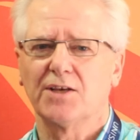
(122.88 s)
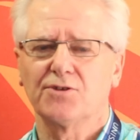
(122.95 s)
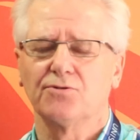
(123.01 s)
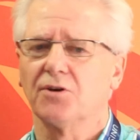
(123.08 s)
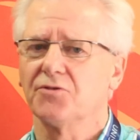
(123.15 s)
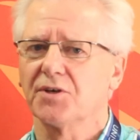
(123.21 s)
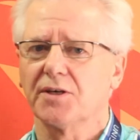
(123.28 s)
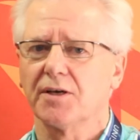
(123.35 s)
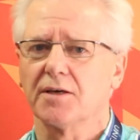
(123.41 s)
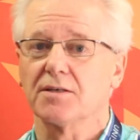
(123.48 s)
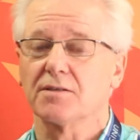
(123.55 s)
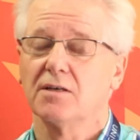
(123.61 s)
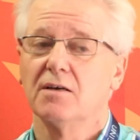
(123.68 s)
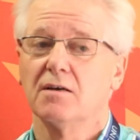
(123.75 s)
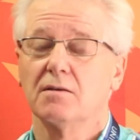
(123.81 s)
that's not the
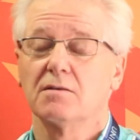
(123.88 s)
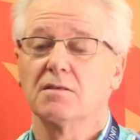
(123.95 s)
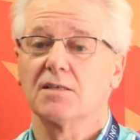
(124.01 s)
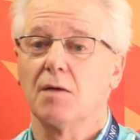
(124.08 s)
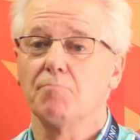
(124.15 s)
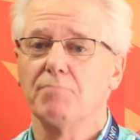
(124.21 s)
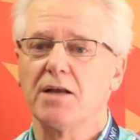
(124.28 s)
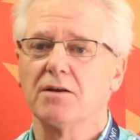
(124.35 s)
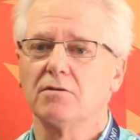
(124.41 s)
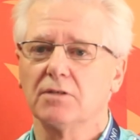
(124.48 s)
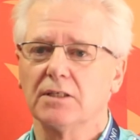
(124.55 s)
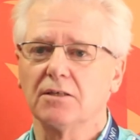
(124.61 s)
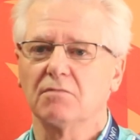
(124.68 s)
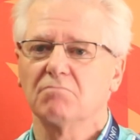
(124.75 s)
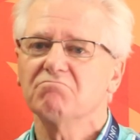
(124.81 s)
case. Some men are
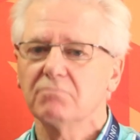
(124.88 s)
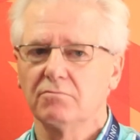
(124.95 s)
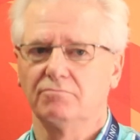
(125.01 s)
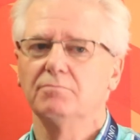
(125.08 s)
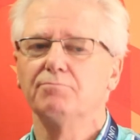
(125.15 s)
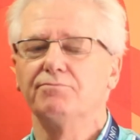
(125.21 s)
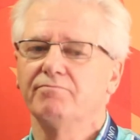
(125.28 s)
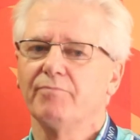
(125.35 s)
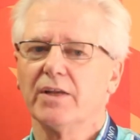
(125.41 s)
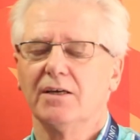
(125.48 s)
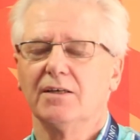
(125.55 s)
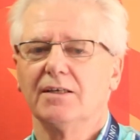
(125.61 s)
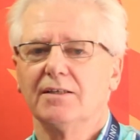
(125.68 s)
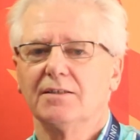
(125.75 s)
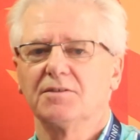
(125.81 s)

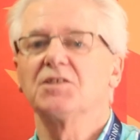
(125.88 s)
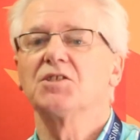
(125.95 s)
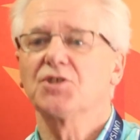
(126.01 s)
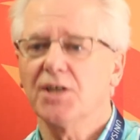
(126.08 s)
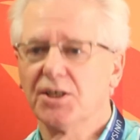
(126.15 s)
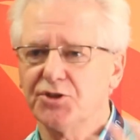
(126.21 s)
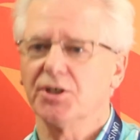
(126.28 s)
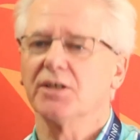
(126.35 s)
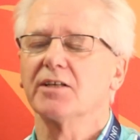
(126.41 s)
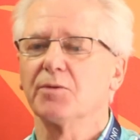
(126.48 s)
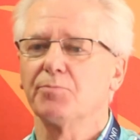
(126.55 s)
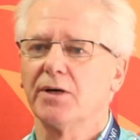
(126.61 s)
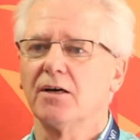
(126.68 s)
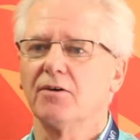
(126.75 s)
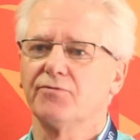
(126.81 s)
disgustingly
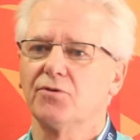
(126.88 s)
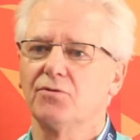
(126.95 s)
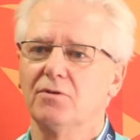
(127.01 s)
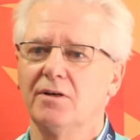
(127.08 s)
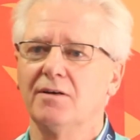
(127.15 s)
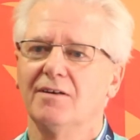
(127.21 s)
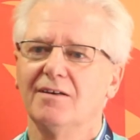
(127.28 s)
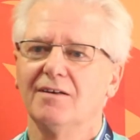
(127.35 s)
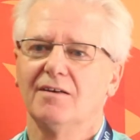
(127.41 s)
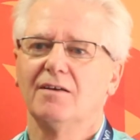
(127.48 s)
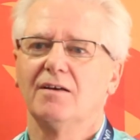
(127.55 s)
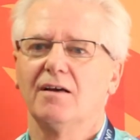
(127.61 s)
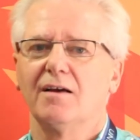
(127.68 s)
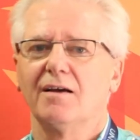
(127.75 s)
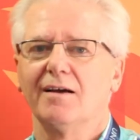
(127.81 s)
powerful,
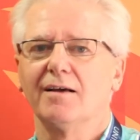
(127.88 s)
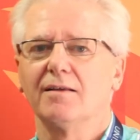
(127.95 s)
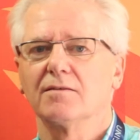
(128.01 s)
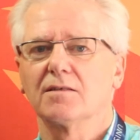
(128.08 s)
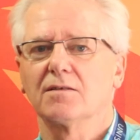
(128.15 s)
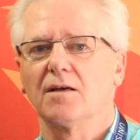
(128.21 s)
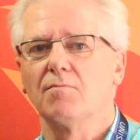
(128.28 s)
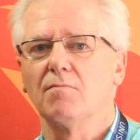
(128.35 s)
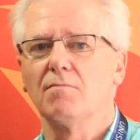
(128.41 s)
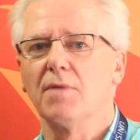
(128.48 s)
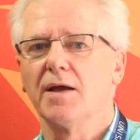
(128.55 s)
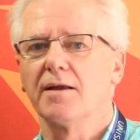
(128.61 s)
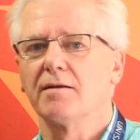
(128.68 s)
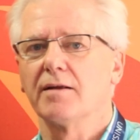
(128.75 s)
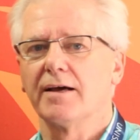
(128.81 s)
and some
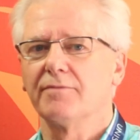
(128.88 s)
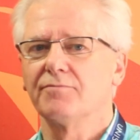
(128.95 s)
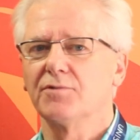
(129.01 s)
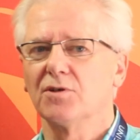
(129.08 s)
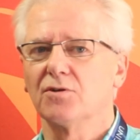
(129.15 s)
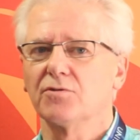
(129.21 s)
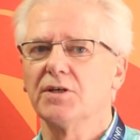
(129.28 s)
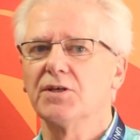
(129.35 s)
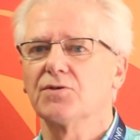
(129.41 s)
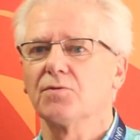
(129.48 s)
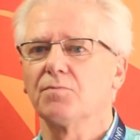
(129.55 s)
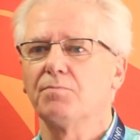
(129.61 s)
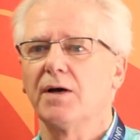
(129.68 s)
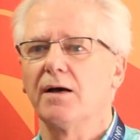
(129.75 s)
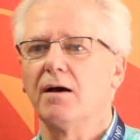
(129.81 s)
men have degrees
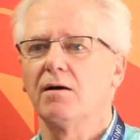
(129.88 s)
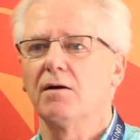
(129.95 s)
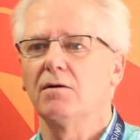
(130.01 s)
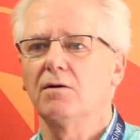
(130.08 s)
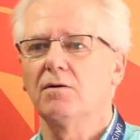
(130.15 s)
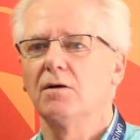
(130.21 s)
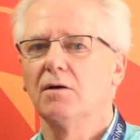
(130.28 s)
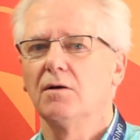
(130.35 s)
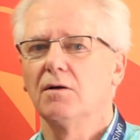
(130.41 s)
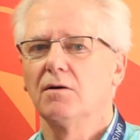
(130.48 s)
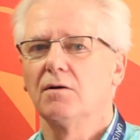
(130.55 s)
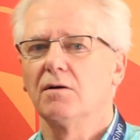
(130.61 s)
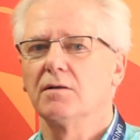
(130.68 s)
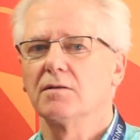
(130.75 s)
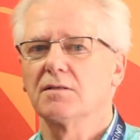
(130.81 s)
of power,
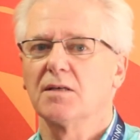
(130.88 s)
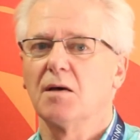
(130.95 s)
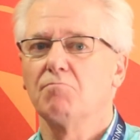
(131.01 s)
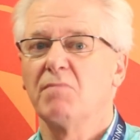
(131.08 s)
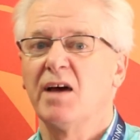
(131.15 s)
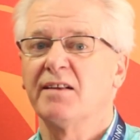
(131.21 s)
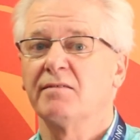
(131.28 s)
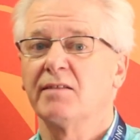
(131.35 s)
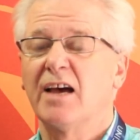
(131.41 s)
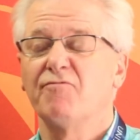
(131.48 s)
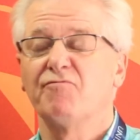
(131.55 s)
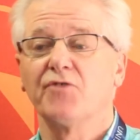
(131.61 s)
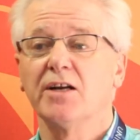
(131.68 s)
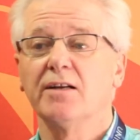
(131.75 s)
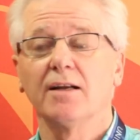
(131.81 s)
and some men
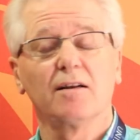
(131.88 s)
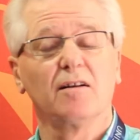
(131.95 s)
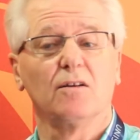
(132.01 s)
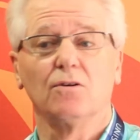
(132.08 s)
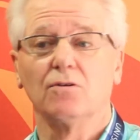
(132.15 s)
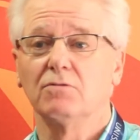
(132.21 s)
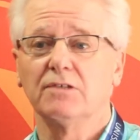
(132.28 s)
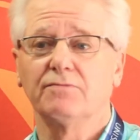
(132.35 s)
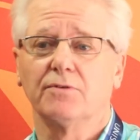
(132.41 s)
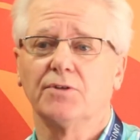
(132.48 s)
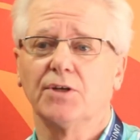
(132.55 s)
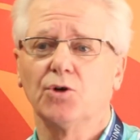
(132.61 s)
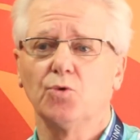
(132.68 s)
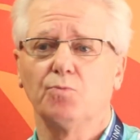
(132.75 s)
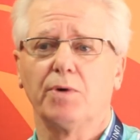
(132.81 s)
have very little or even
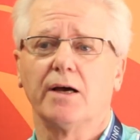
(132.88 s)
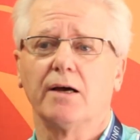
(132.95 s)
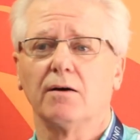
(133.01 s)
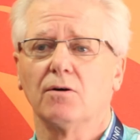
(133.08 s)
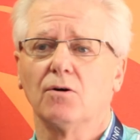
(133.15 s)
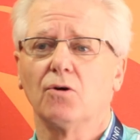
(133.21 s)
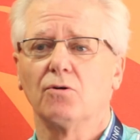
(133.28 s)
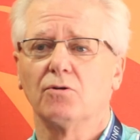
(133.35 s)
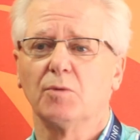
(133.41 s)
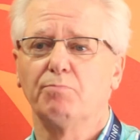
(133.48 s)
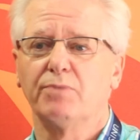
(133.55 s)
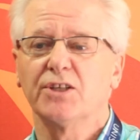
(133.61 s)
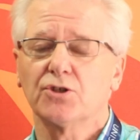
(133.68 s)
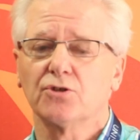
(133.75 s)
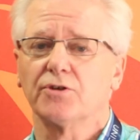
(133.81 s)
no power, or
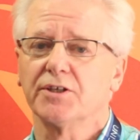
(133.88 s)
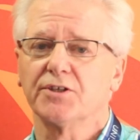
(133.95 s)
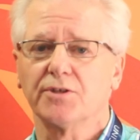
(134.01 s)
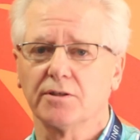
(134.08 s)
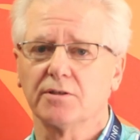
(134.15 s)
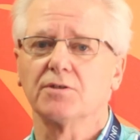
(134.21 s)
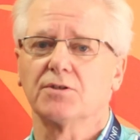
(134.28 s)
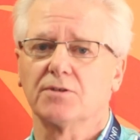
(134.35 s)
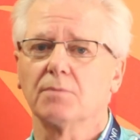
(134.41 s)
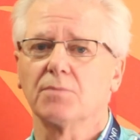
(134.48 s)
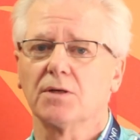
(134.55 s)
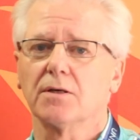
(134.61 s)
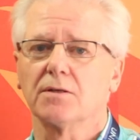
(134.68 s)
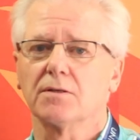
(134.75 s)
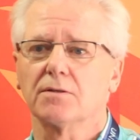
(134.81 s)
obliterated in some
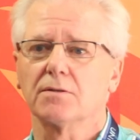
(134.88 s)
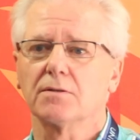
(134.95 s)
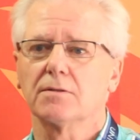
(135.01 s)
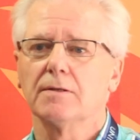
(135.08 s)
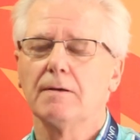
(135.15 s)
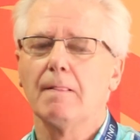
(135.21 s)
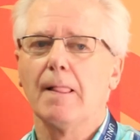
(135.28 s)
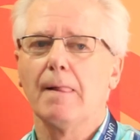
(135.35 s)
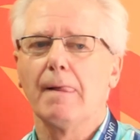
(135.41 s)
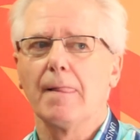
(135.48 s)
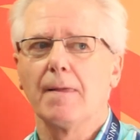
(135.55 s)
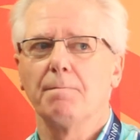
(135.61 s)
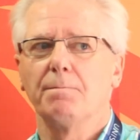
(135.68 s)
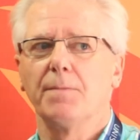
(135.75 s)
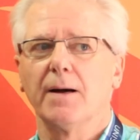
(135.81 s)
cases
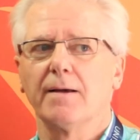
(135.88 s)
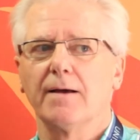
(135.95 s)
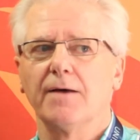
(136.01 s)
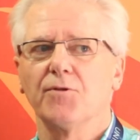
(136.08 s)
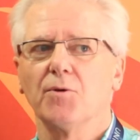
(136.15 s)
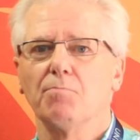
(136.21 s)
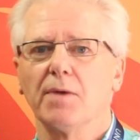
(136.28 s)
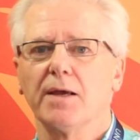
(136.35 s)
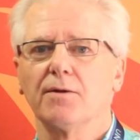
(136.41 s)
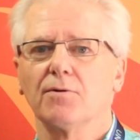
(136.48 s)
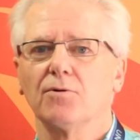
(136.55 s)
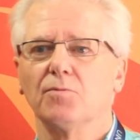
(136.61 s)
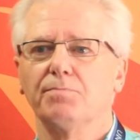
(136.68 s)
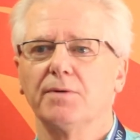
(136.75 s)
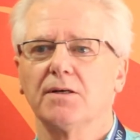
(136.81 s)
by other men
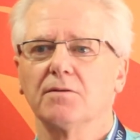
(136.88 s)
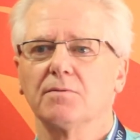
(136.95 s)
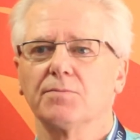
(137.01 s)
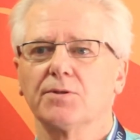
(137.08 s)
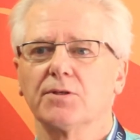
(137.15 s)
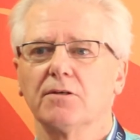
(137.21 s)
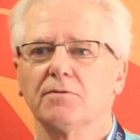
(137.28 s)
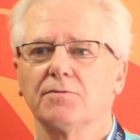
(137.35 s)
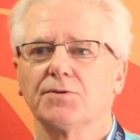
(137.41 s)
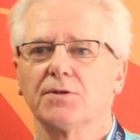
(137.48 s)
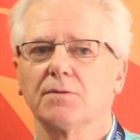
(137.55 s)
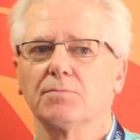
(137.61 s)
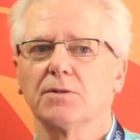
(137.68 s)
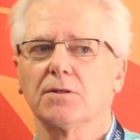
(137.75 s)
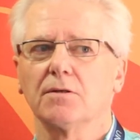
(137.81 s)
or by themselves
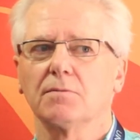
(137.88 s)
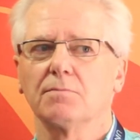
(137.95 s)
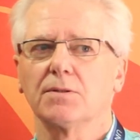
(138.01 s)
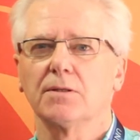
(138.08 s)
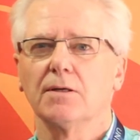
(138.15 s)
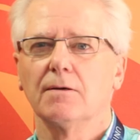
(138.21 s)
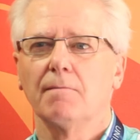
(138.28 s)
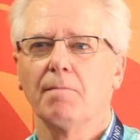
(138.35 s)
sometimes.